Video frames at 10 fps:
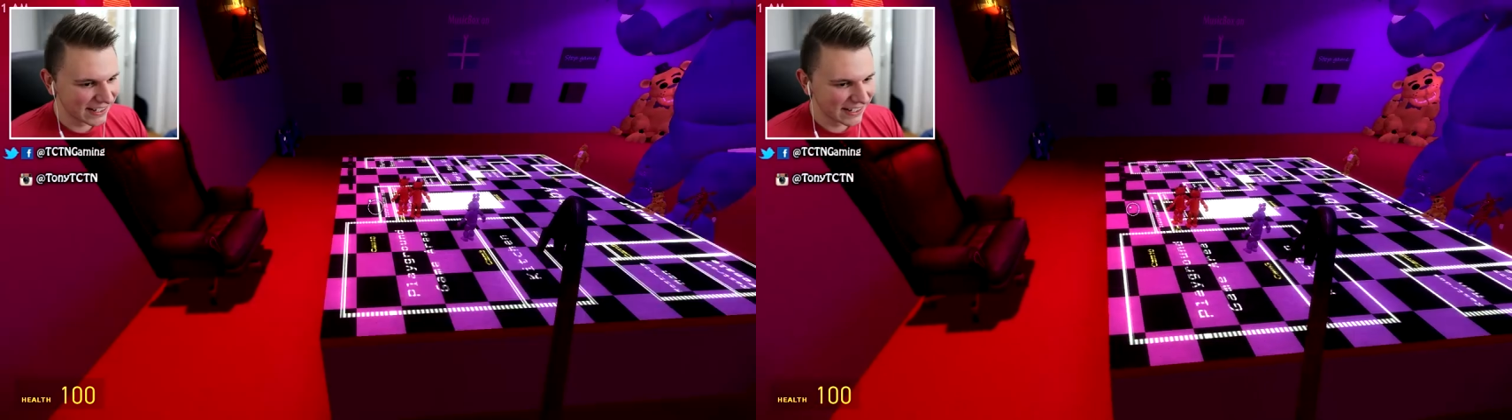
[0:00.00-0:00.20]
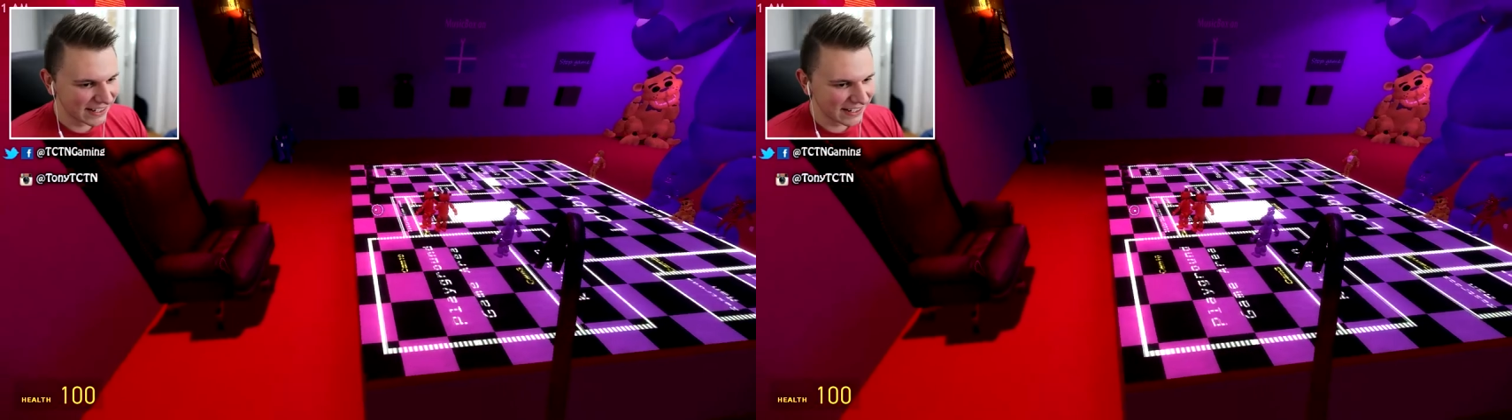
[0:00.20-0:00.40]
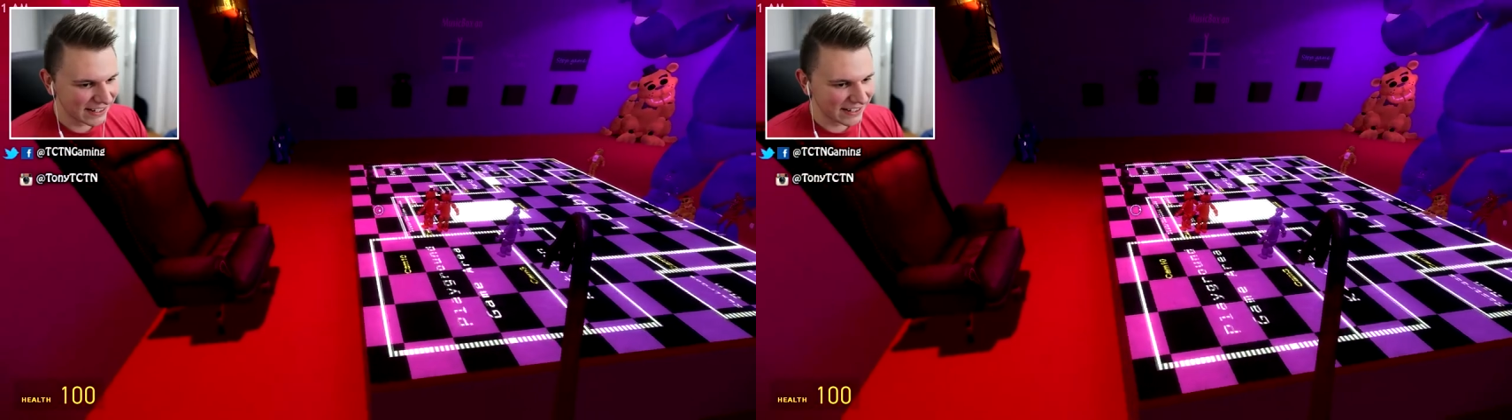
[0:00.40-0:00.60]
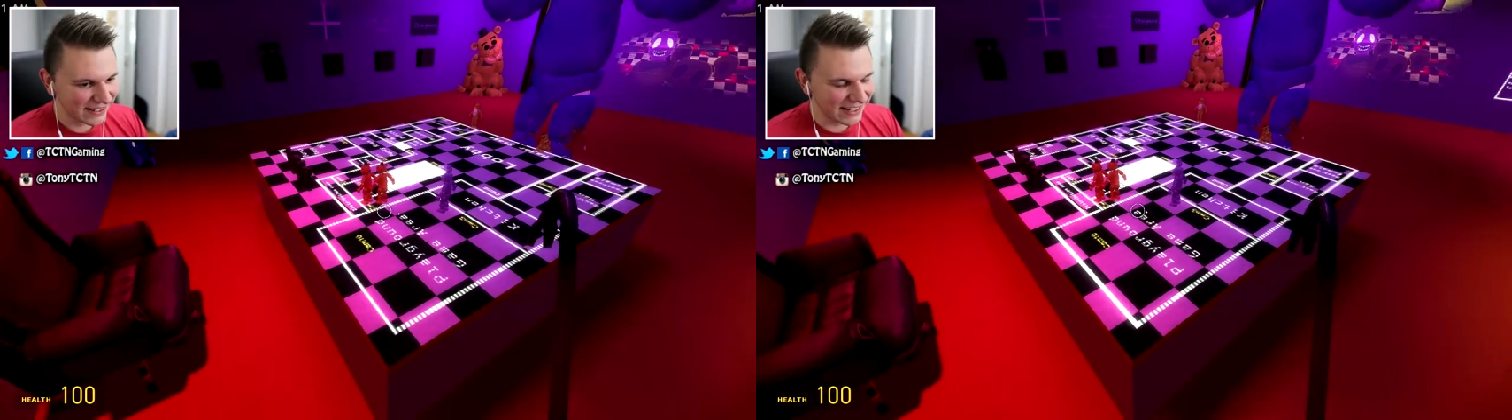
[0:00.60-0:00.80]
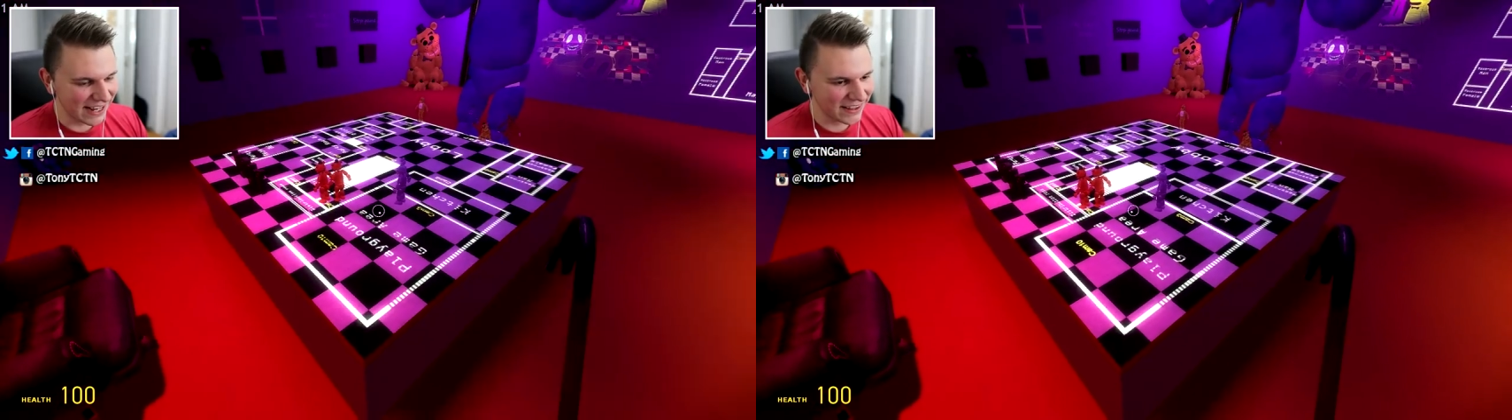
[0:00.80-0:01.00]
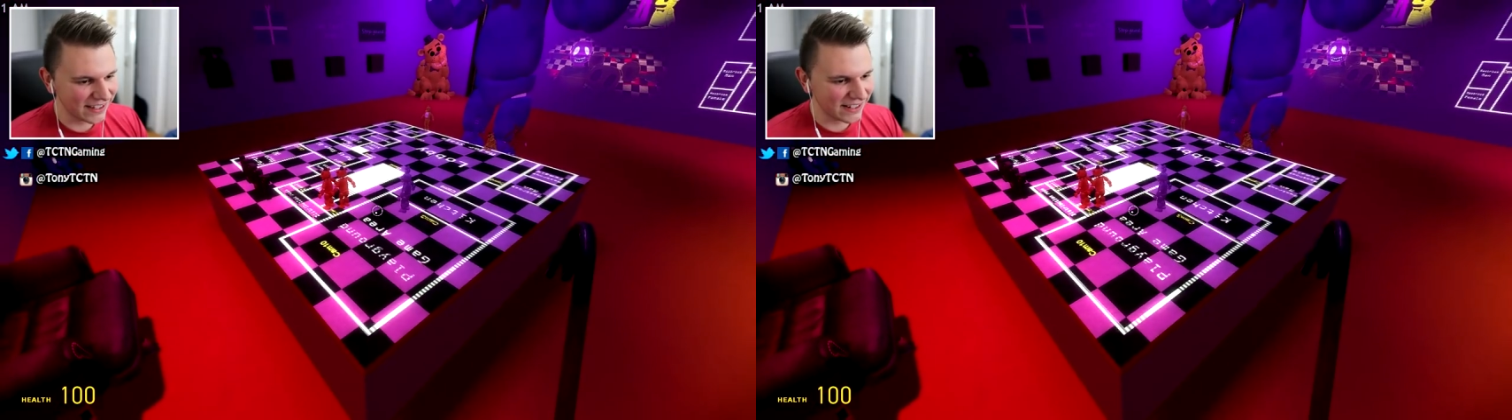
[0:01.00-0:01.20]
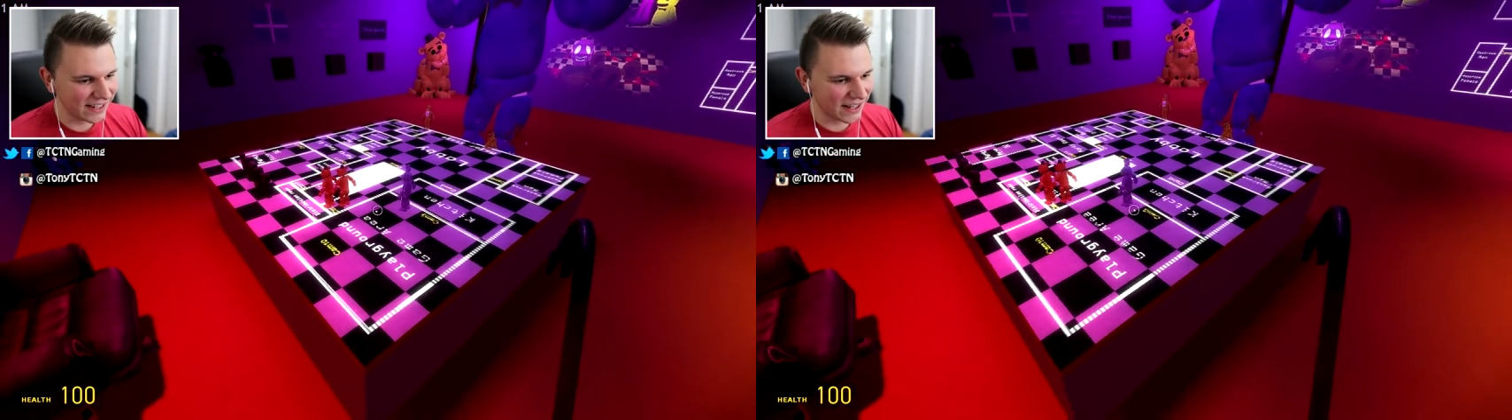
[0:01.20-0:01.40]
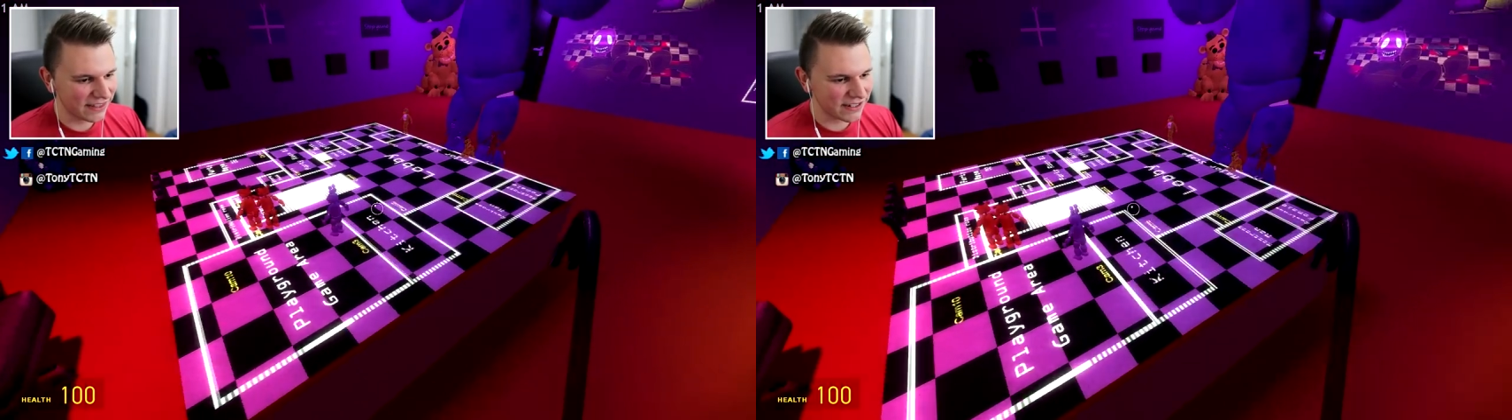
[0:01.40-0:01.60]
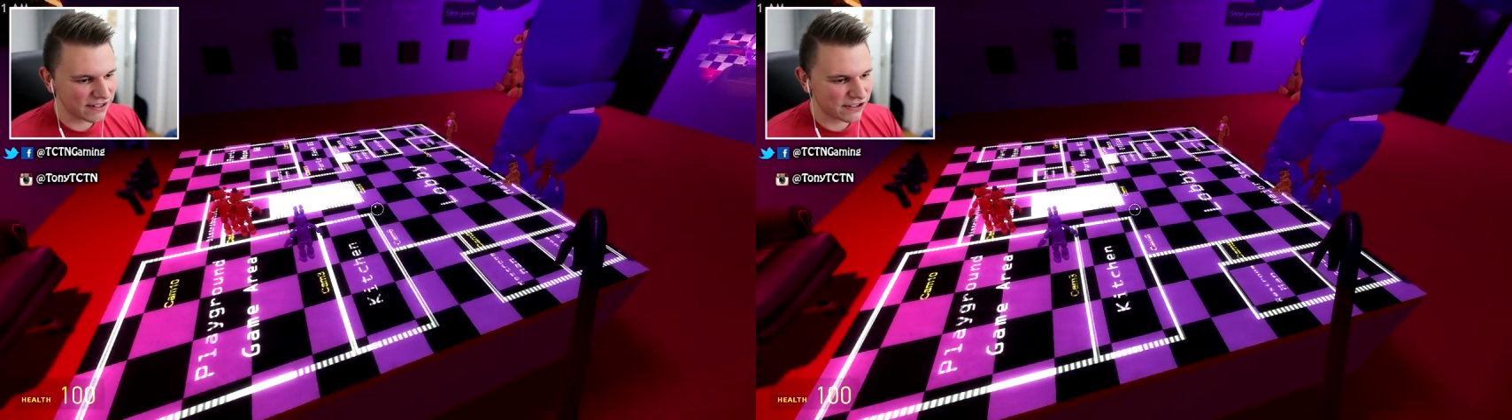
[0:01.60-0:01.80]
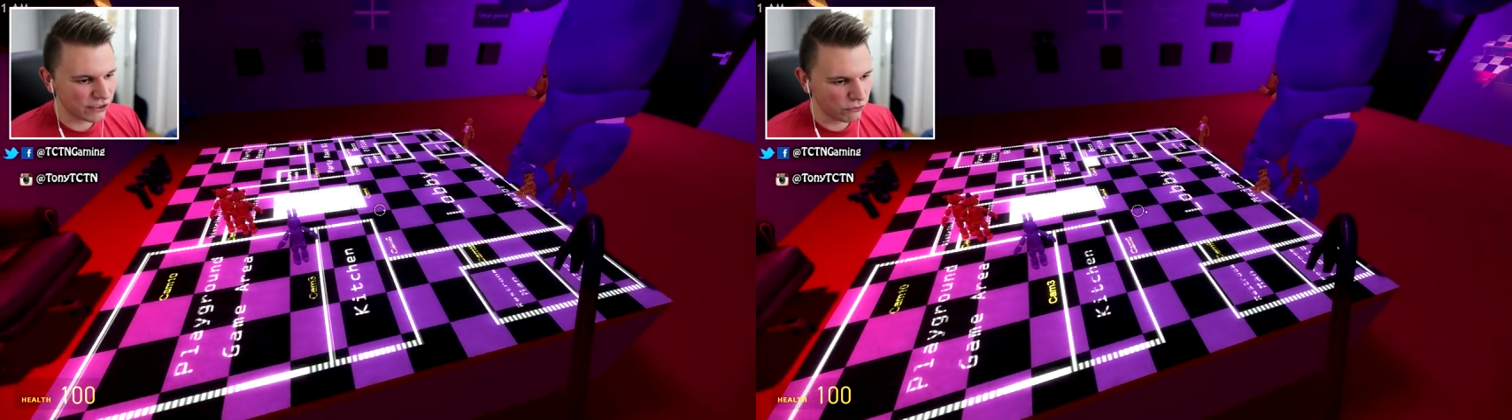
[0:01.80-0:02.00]
Oh, god. oh no. Yeah, there, uh,
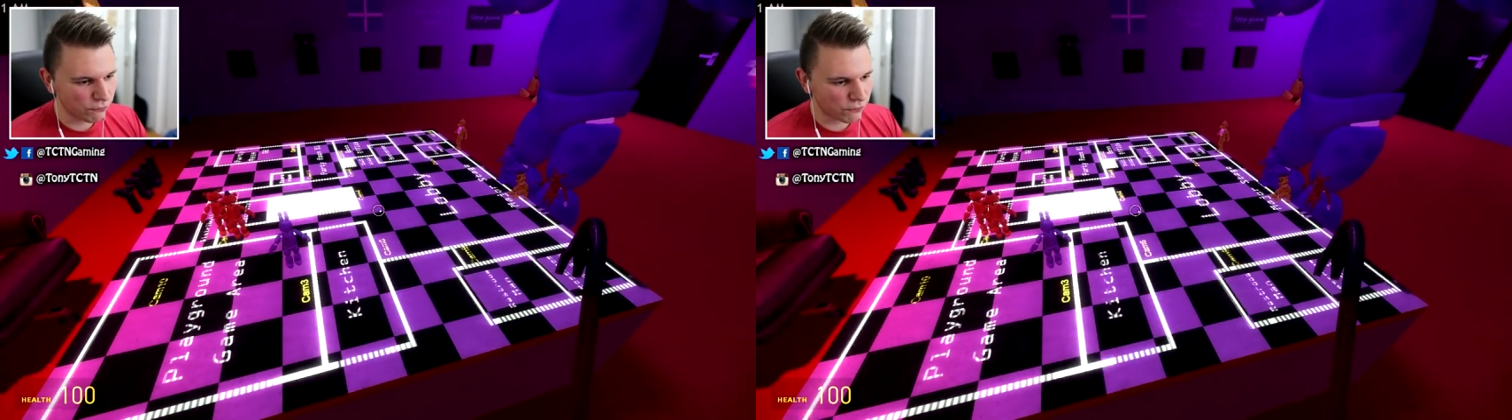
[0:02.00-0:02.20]
there's Where two